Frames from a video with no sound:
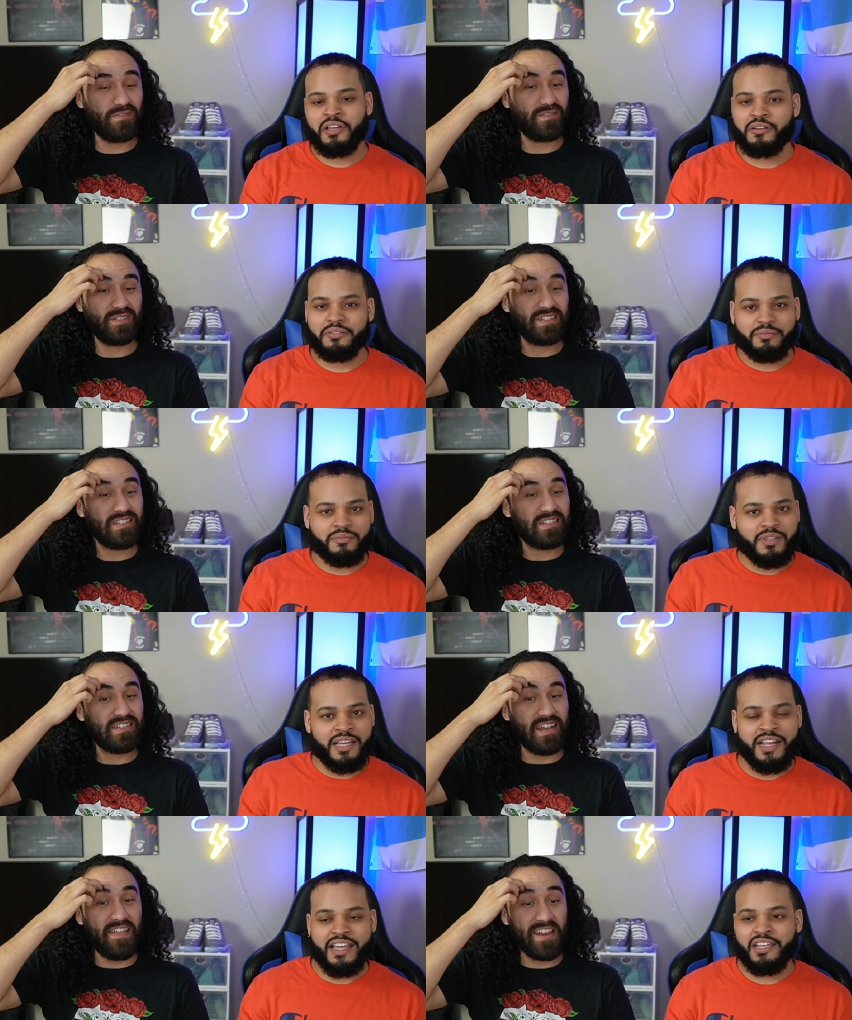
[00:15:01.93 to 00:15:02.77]
Speaker 1: Yep.
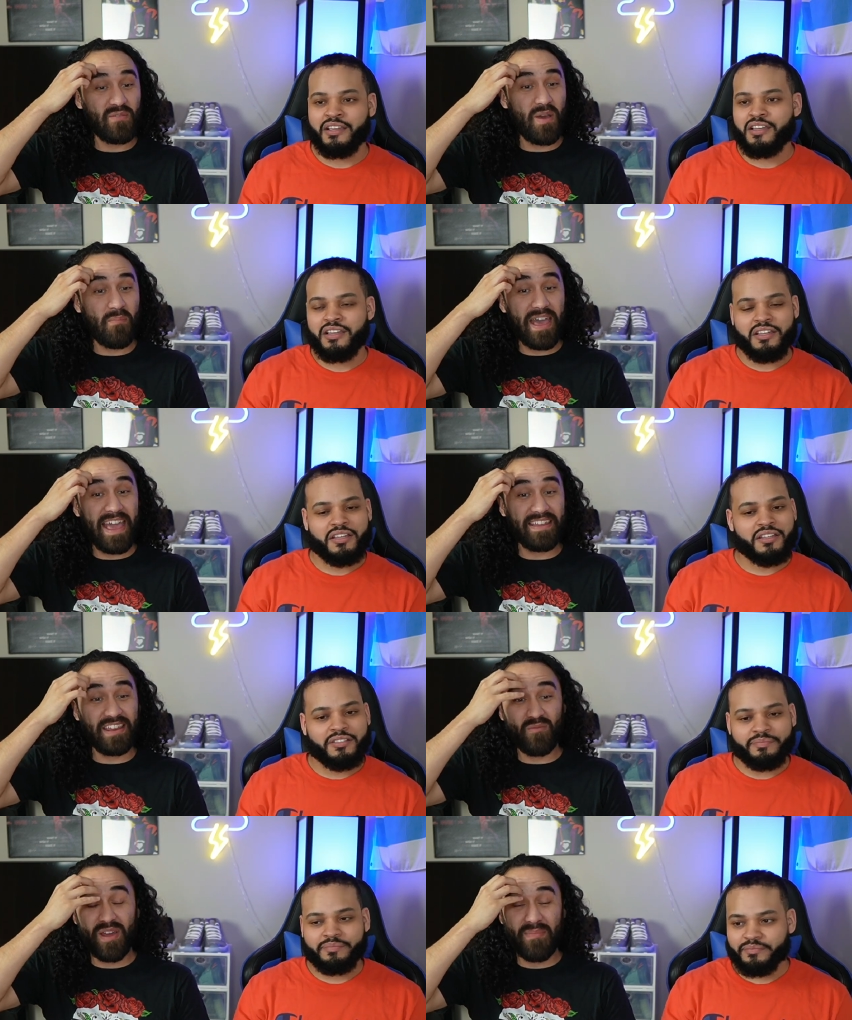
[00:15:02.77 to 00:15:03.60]
And then, and then he, he, went back
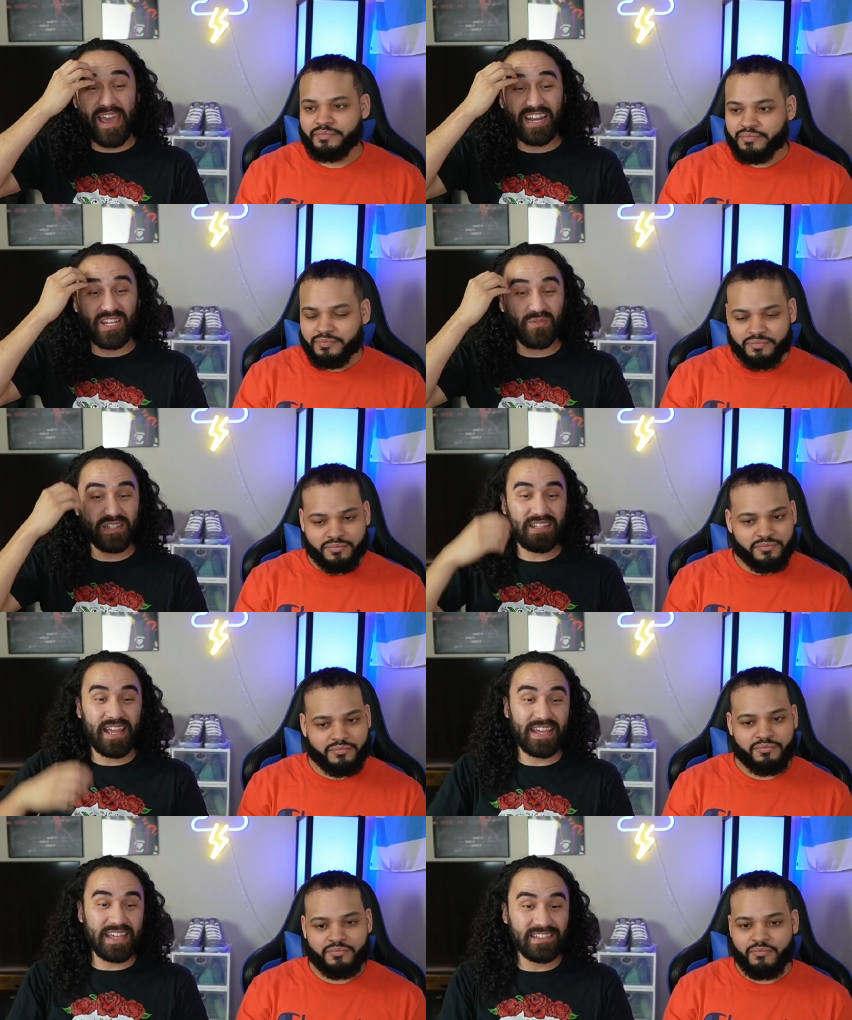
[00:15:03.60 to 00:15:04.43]
and then he went back into his
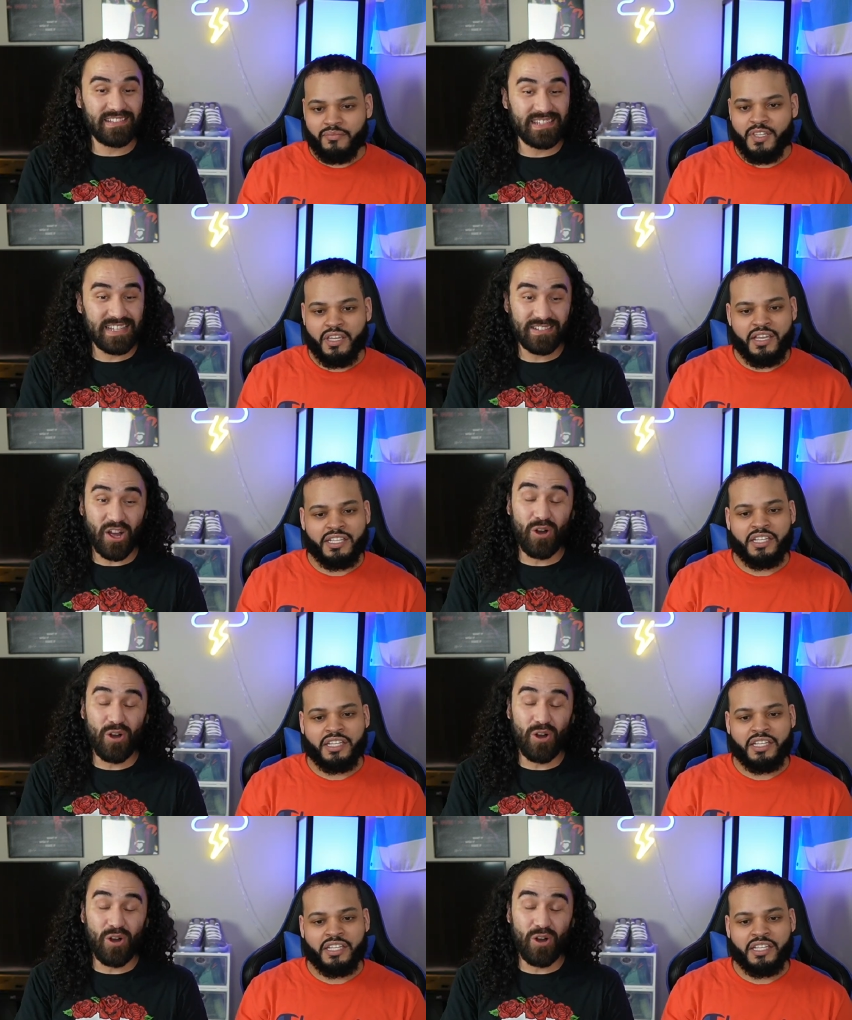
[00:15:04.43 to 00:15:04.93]
like his his yeah.